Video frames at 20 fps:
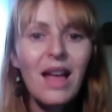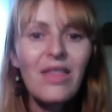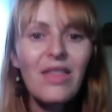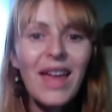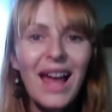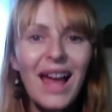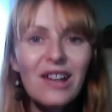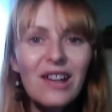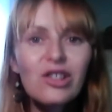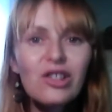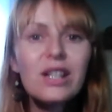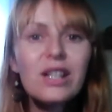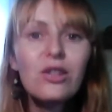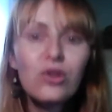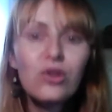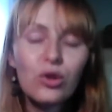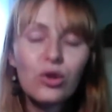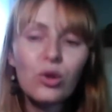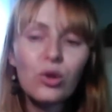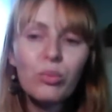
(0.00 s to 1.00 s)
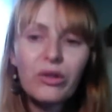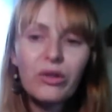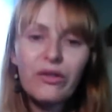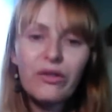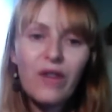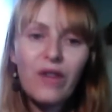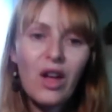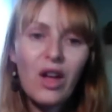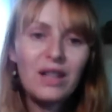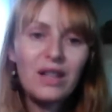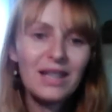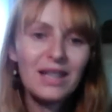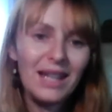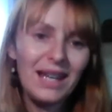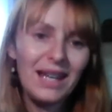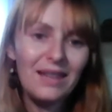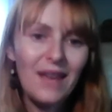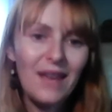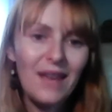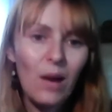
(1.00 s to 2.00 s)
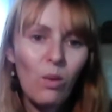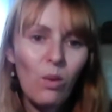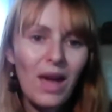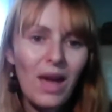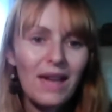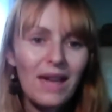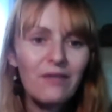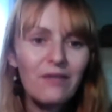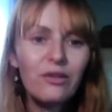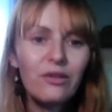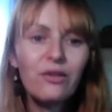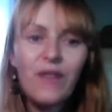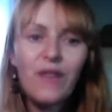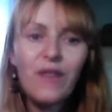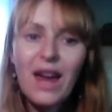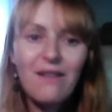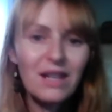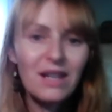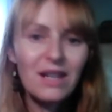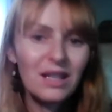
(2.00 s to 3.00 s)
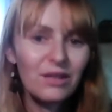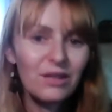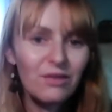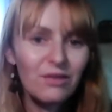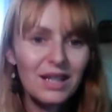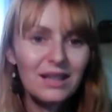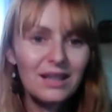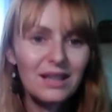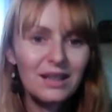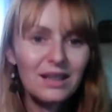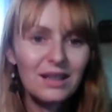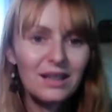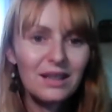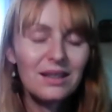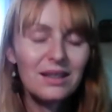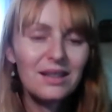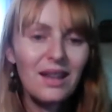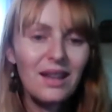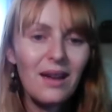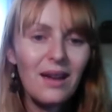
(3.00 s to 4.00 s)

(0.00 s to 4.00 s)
they actually do prefer to eat that way for various reasons.